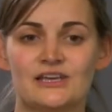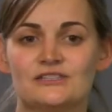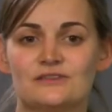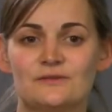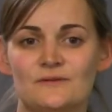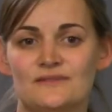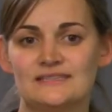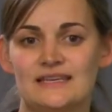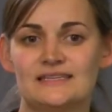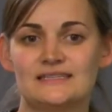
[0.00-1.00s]
So if you have the
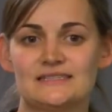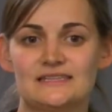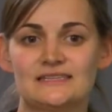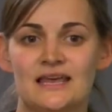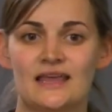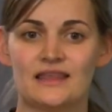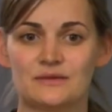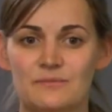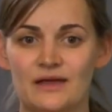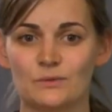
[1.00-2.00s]
sentences,
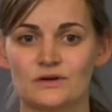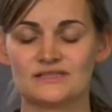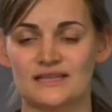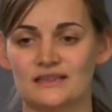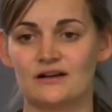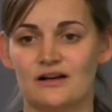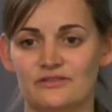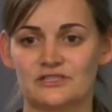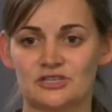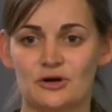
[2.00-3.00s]
the man works at the
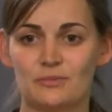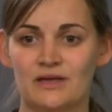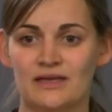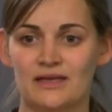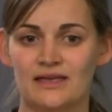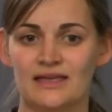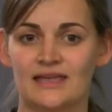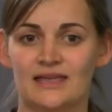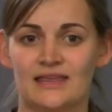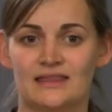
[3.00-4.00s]
coffee shop,
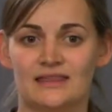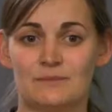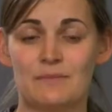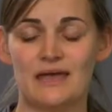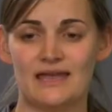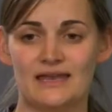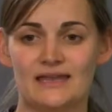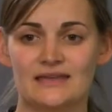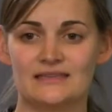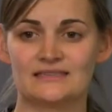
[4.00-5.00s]
the
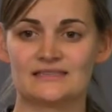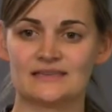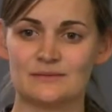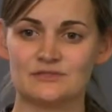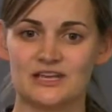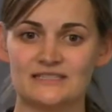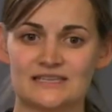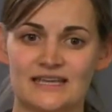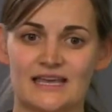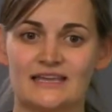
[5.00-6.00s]
man is the
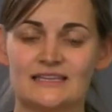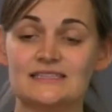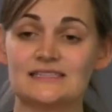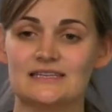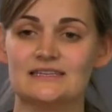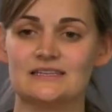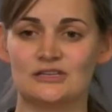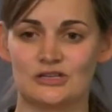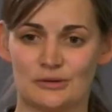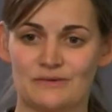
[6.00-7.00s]
subject, and it's in
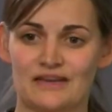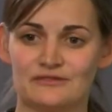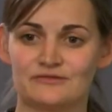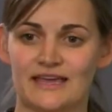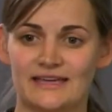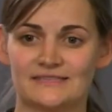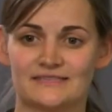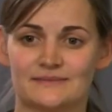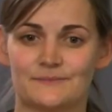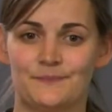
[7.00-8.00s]
nominative
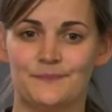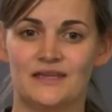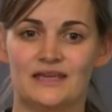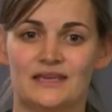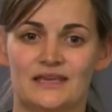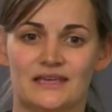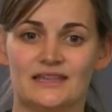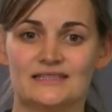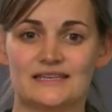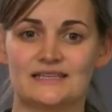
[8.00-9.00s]
case.
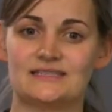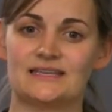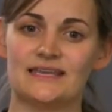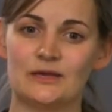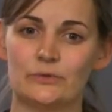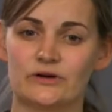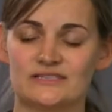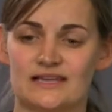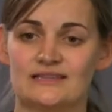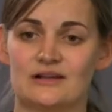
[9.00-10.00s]
In the sentence, he
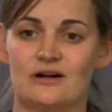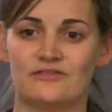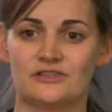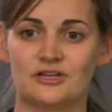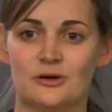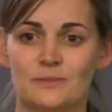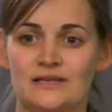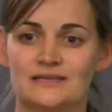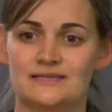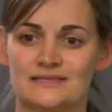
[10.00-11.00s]
works at the coffee shop,
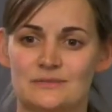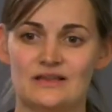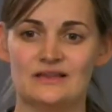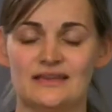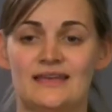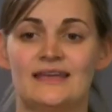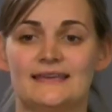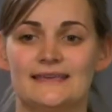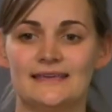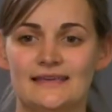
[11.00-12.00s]
similarly,
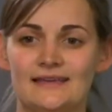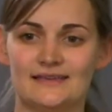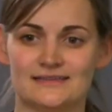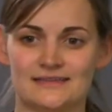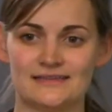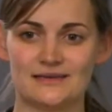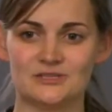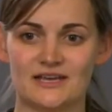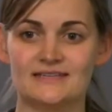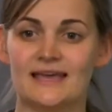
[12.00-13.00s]
he is a
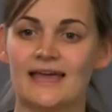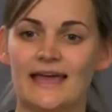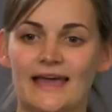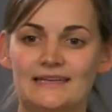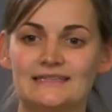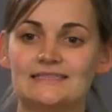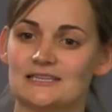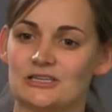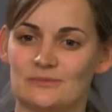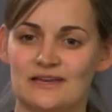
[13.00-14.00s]
subject and it's
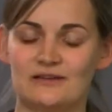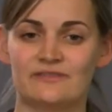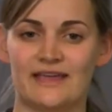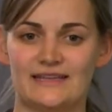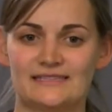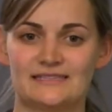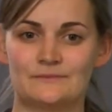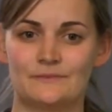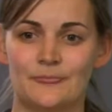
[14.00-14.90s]
in nominative case.